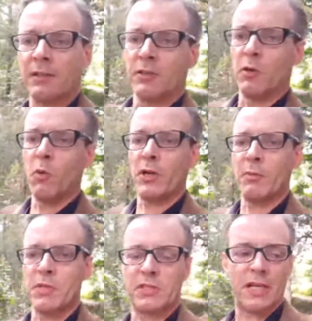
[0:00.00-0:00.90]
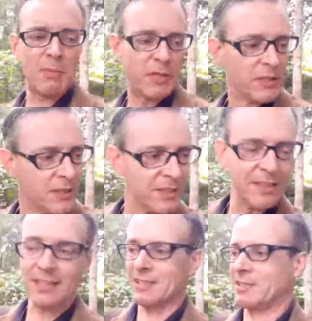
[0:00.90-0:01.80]
You're walking with Simon,
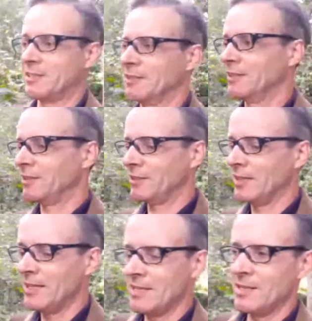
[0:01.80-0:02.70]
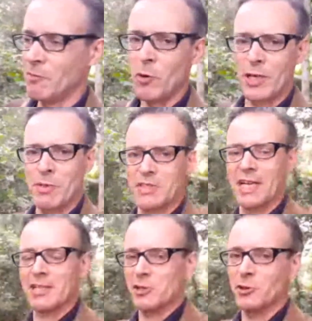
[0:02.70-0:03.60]
yes. walking with
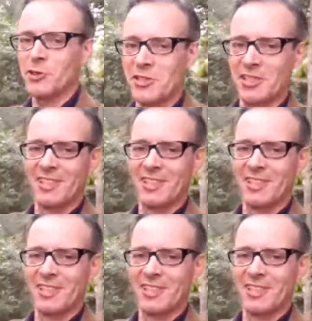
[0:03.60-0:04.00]
dinosaurs.